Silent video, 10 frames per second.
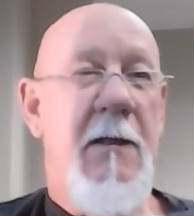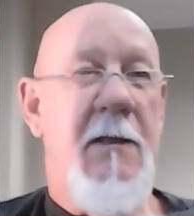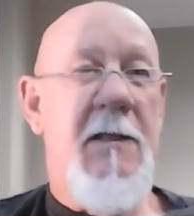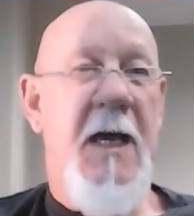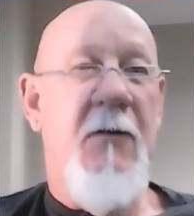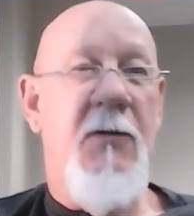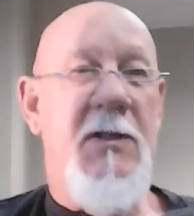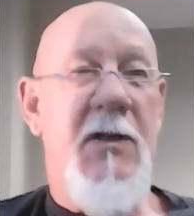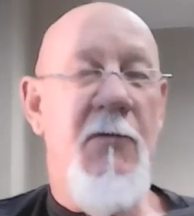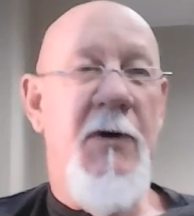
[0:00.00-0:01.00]
That's kind of what's
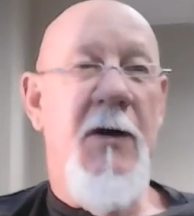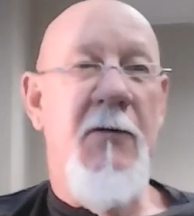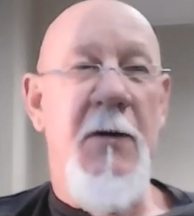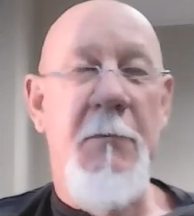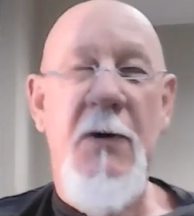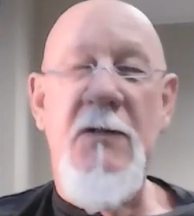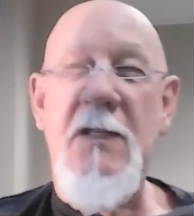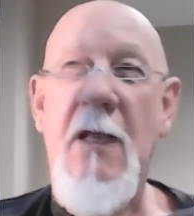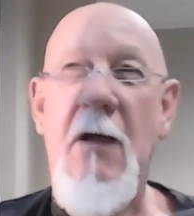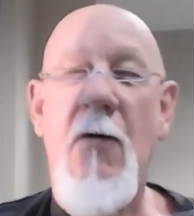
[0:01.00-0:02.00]
going on. Your book's
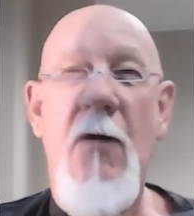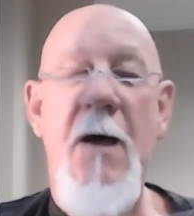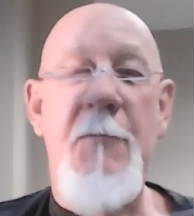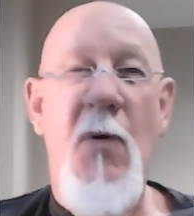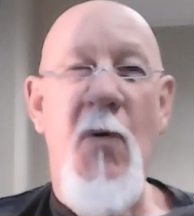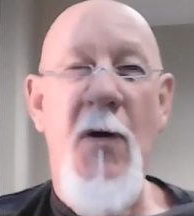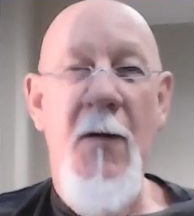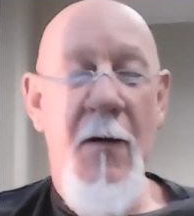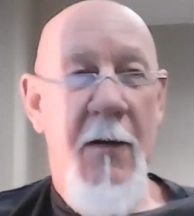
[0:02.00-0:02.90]
got a whole lot more